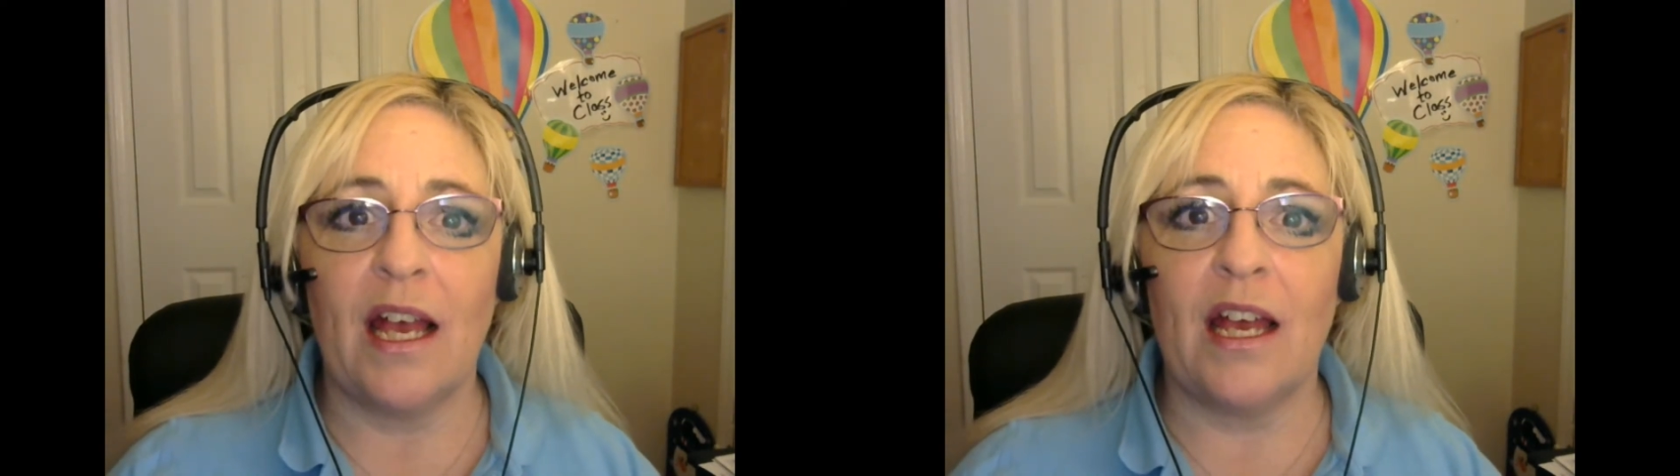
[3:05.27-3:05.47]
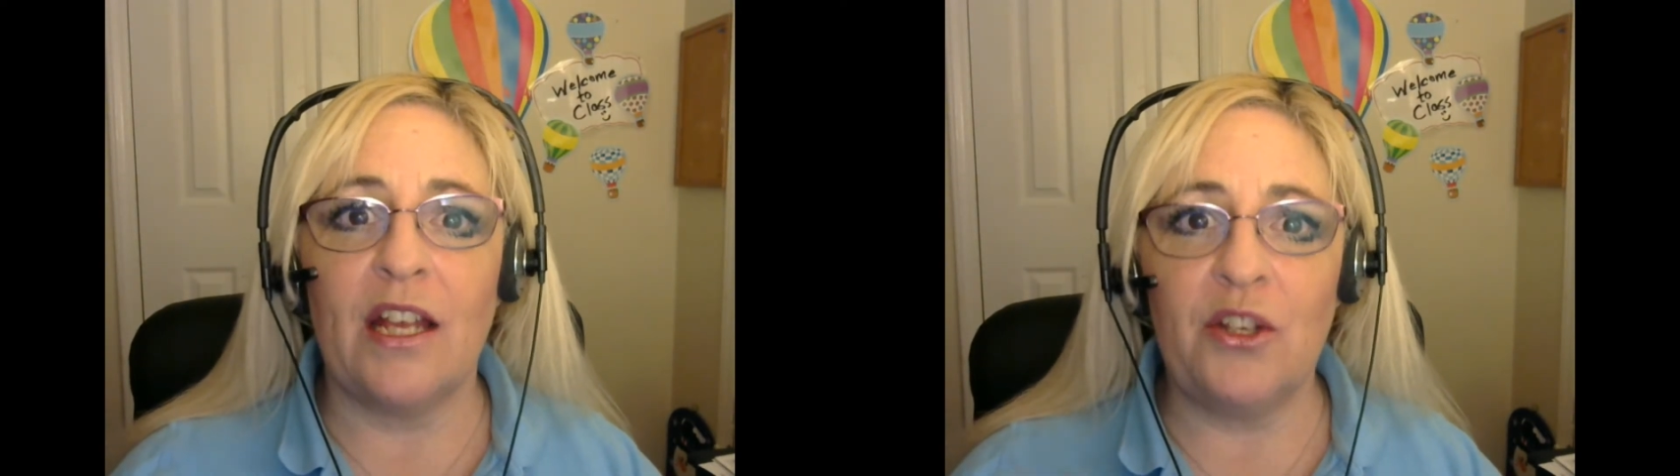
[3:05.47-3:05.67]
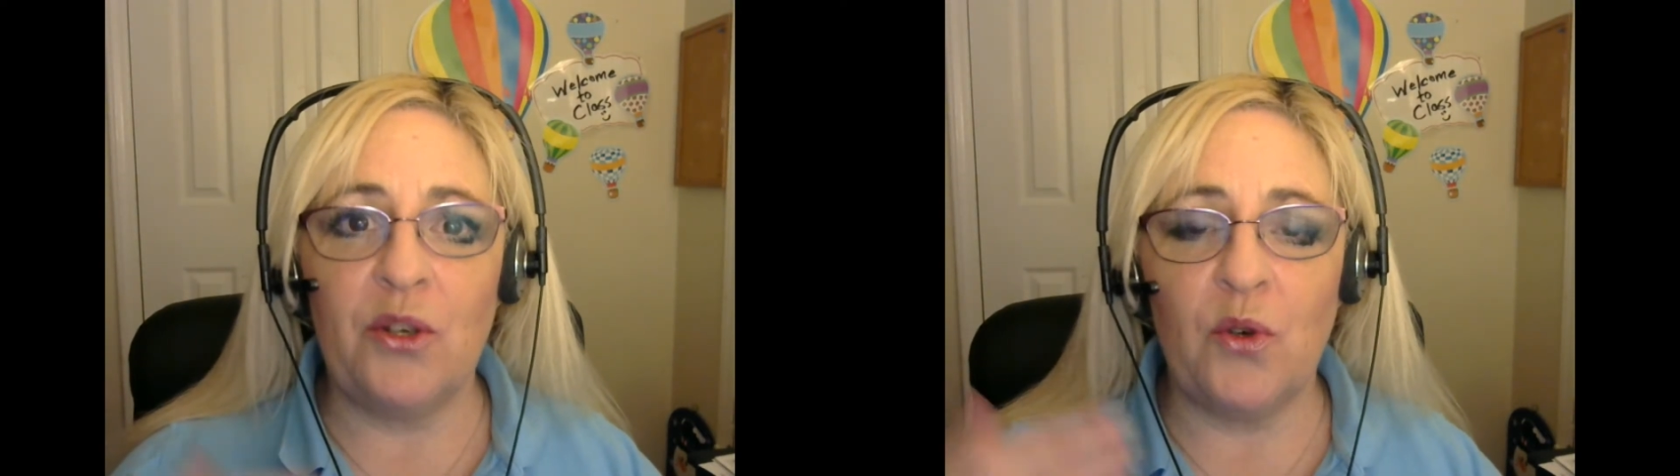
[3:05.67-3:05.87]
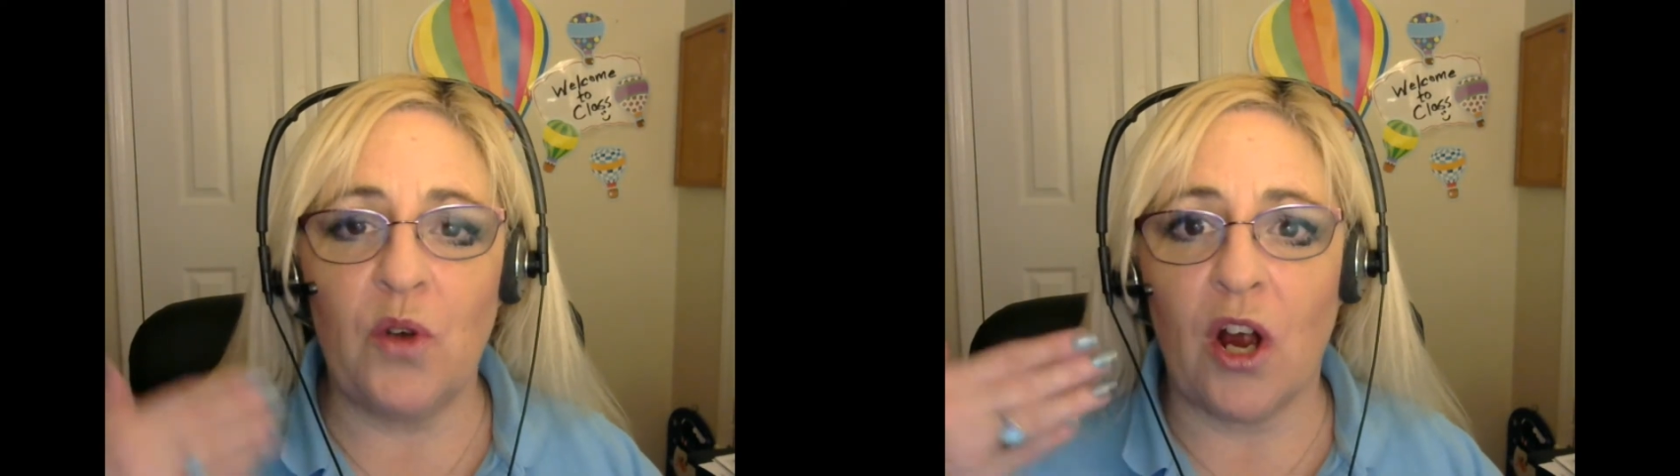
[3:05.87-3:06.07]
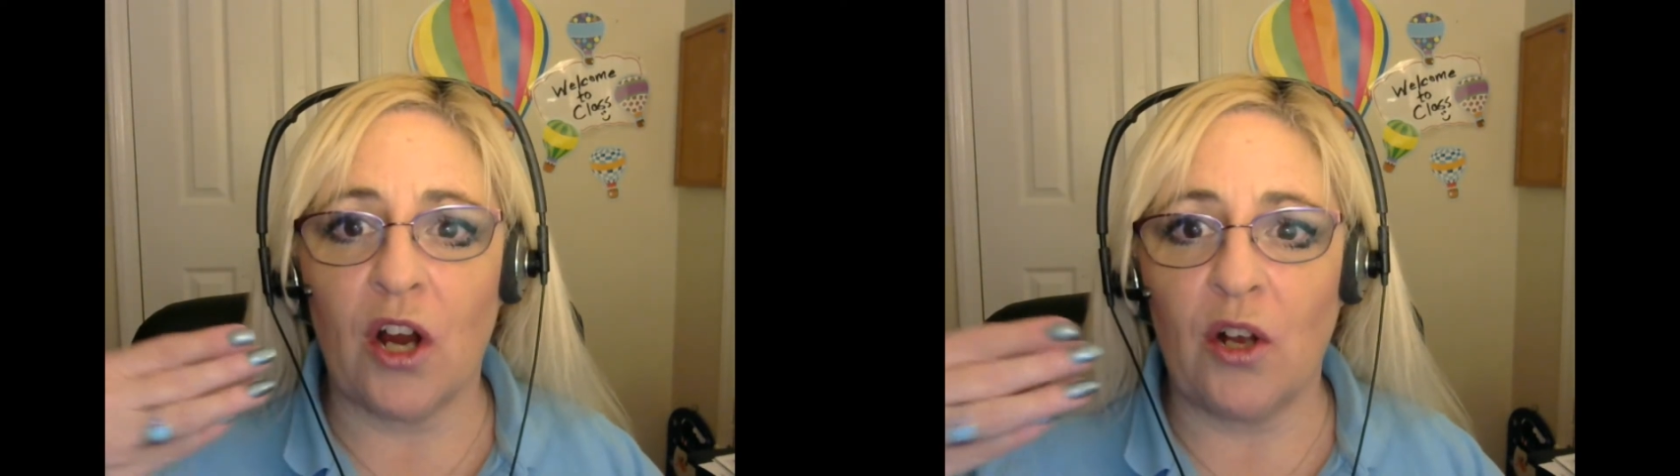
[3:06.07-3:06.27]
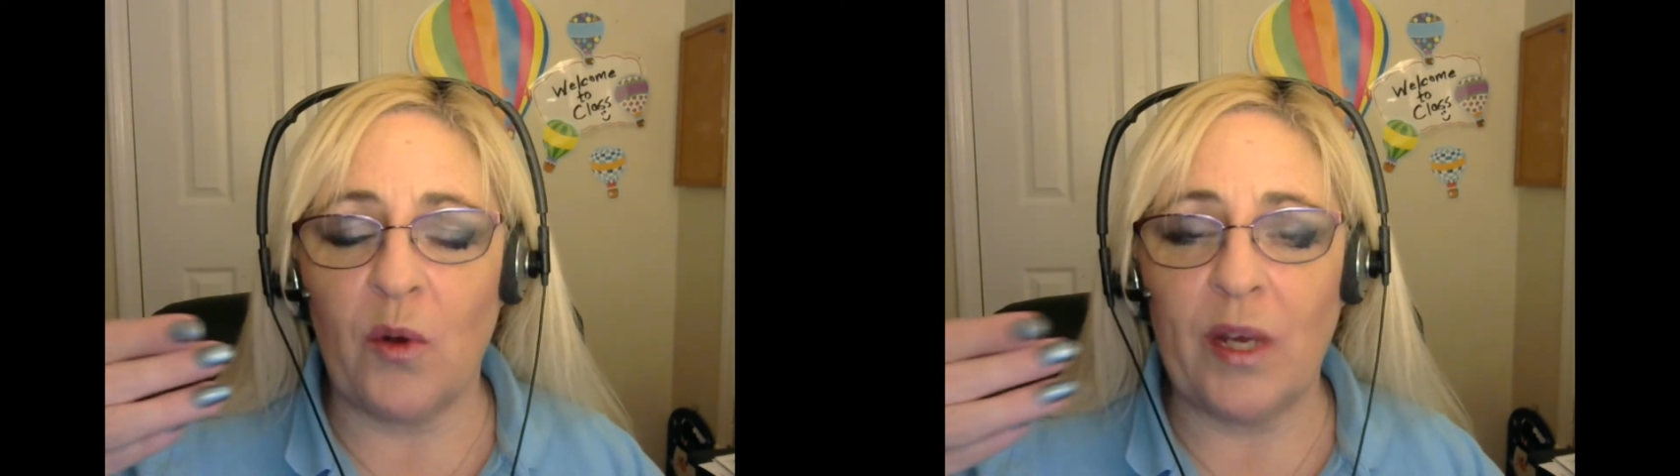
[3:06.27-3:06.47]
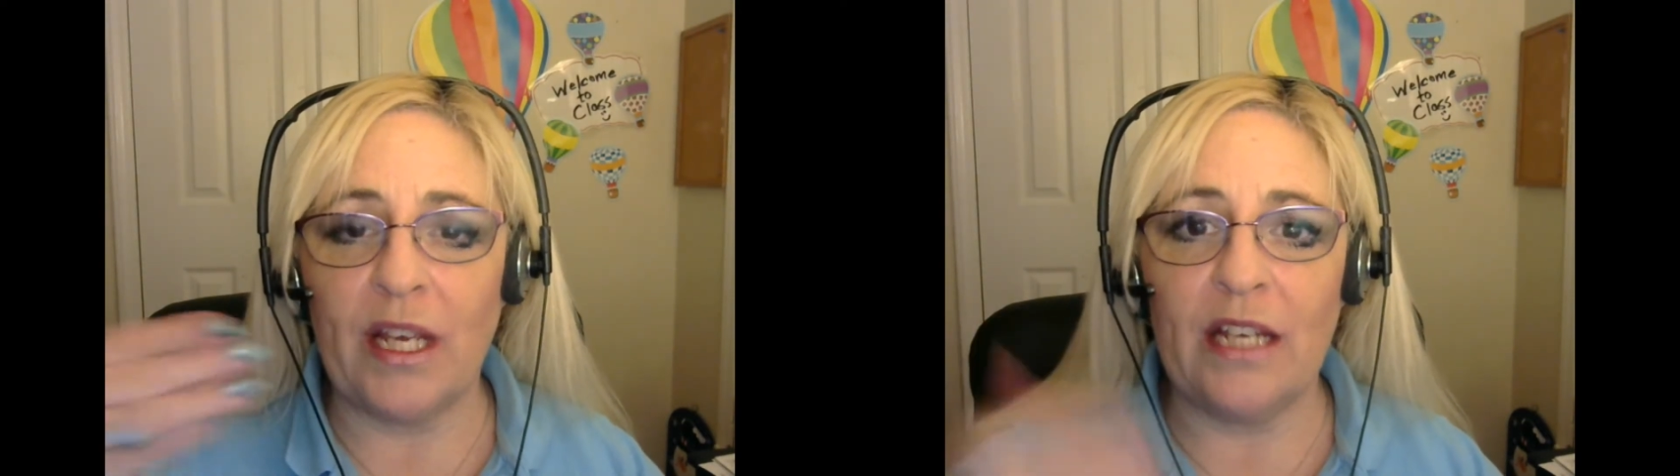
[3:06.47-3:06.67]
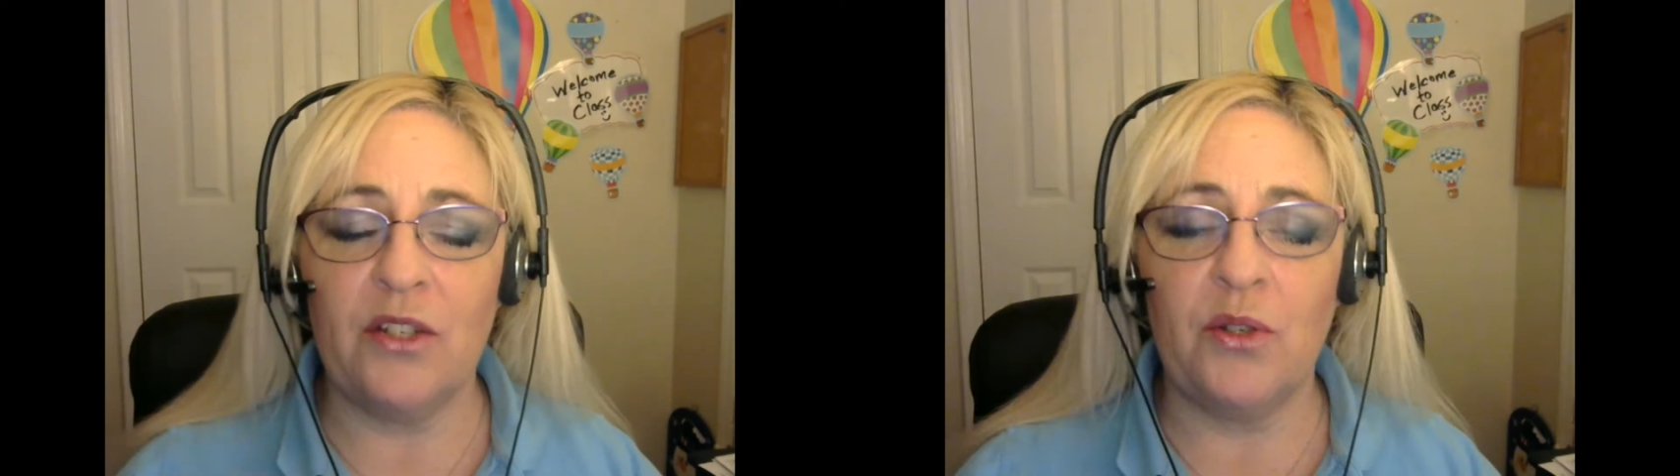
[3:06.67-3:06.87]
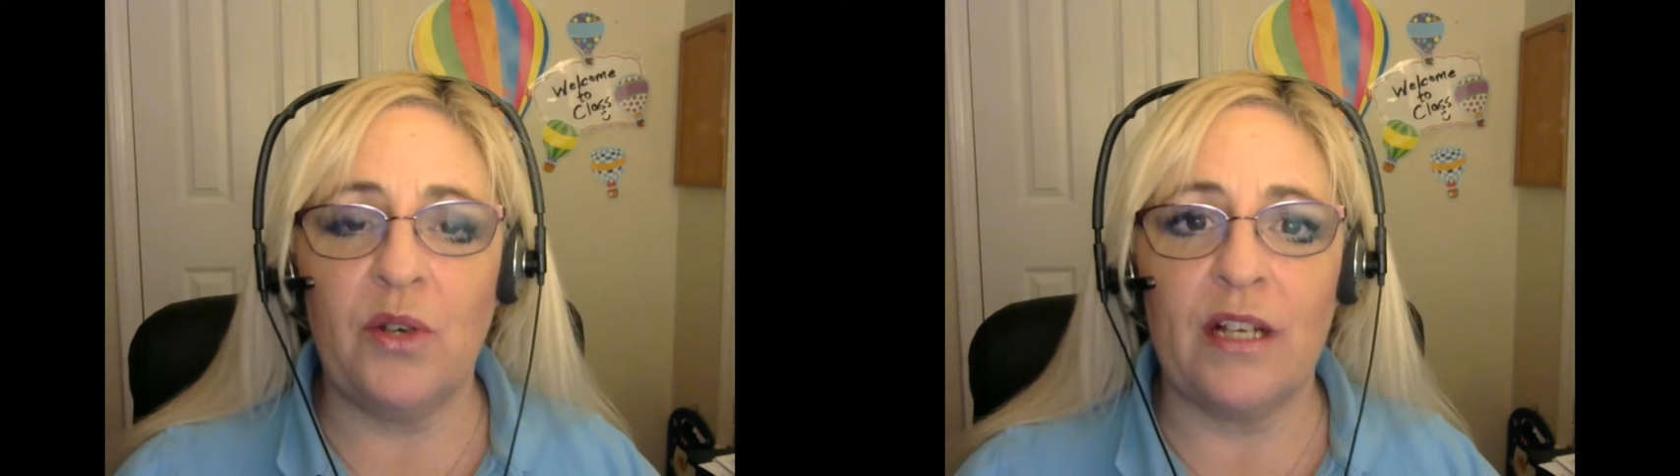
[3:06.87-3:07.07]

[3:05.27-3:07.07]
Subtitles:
and you are going into